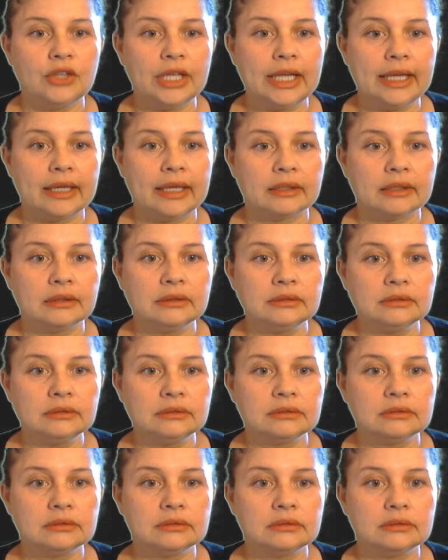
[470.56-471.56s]
then
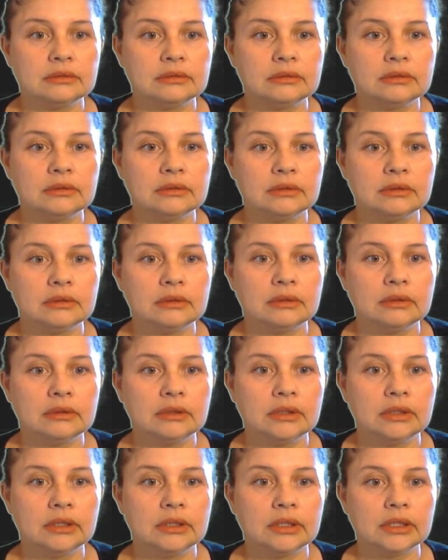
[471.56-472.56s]

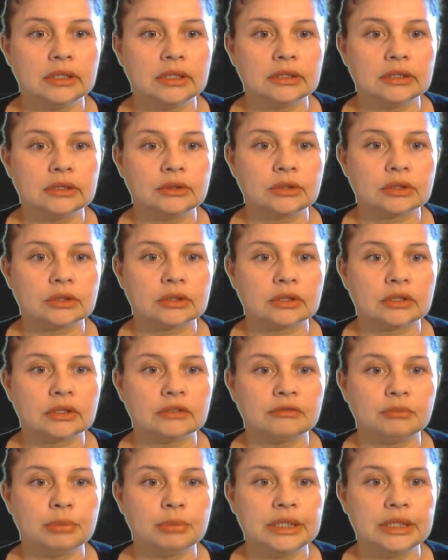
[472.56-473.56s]
integral
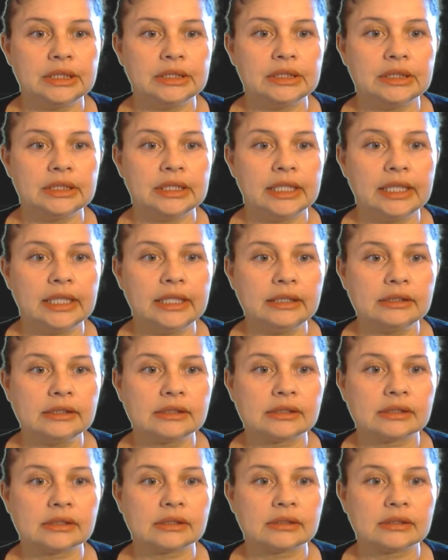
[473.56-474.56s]
of p
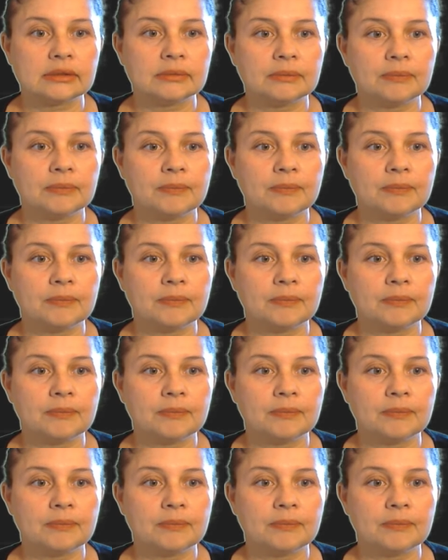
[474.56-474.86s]
dx,